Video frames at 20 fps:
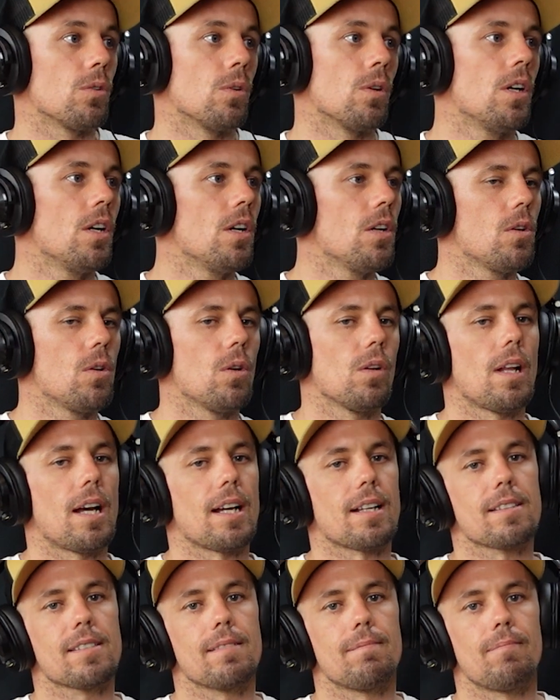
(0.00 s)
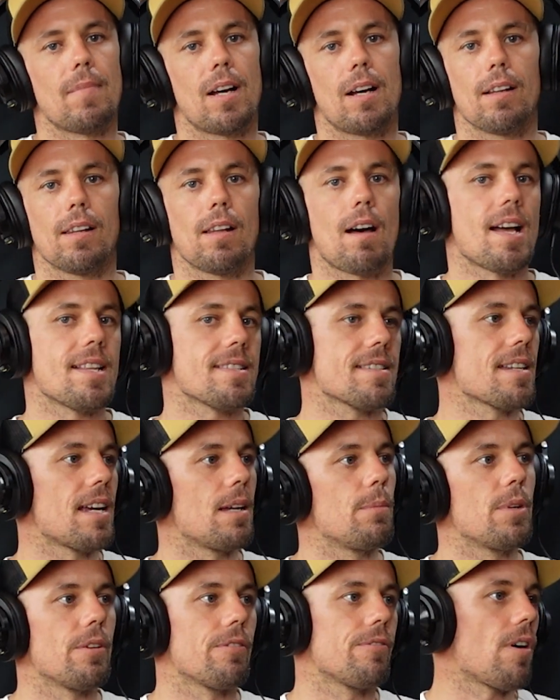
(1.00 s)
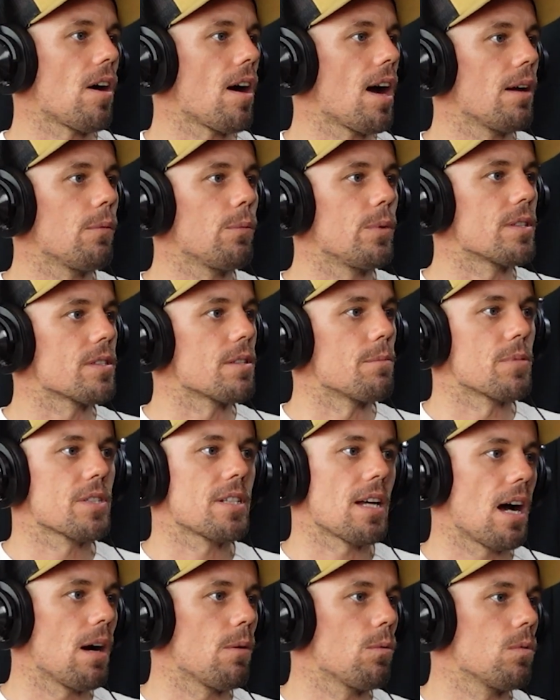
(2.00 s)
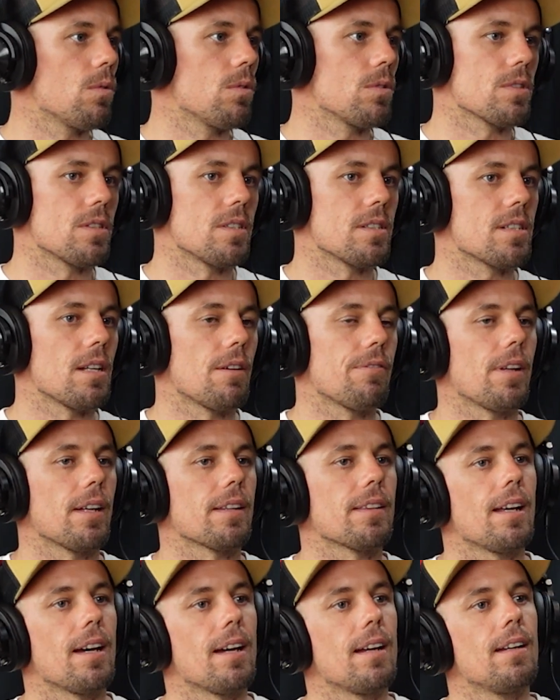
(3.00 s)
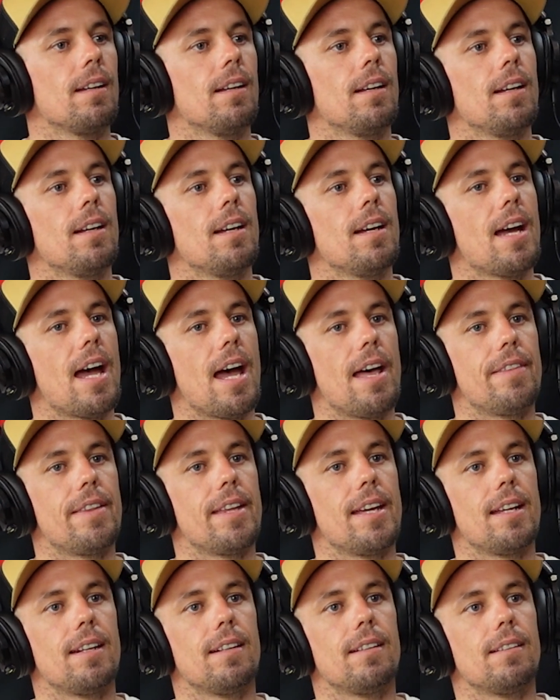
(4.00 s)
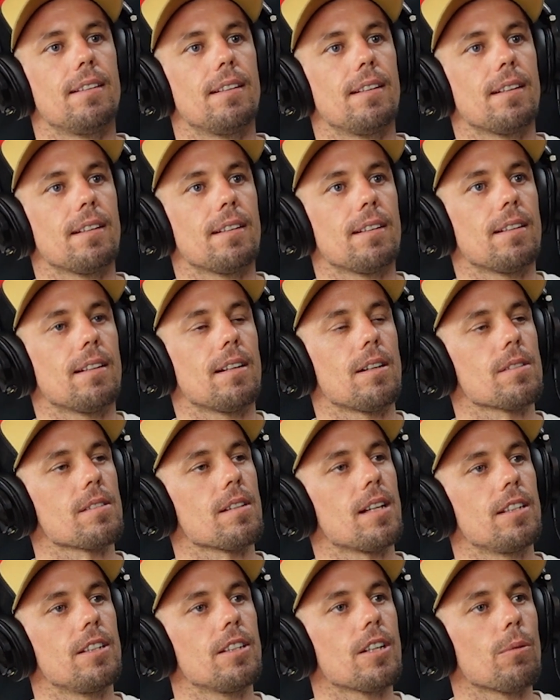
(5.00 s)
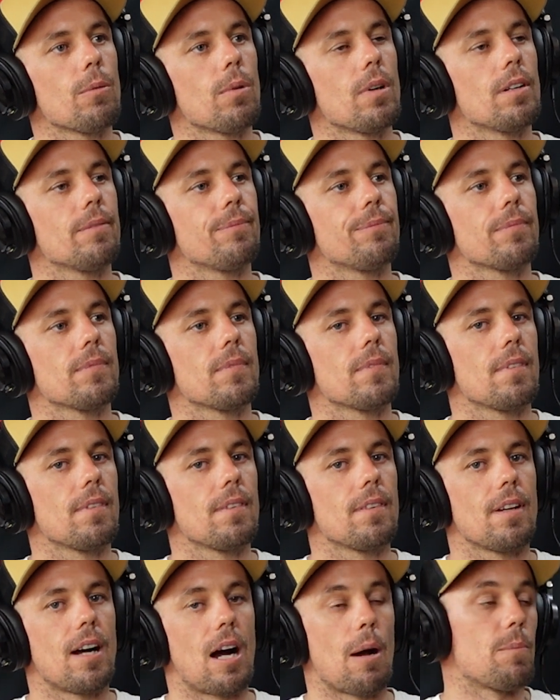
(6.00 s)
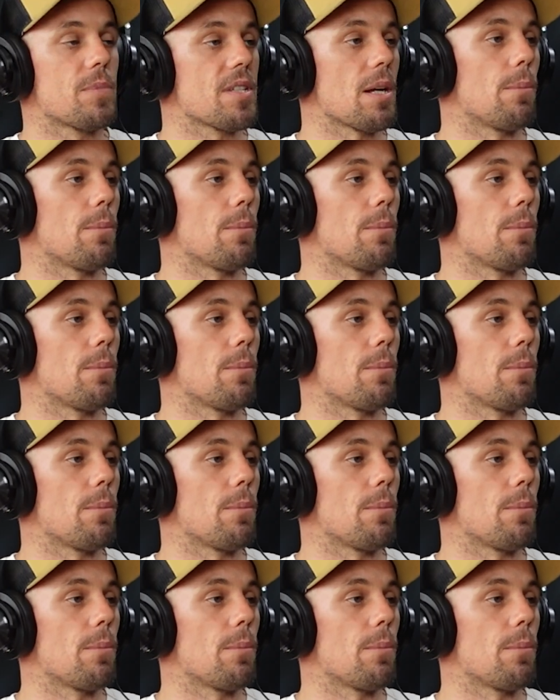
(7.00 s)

or or like a lightsaber fight with some yeah. Star Wars and stuff like that. And then I was like, you know what? I'm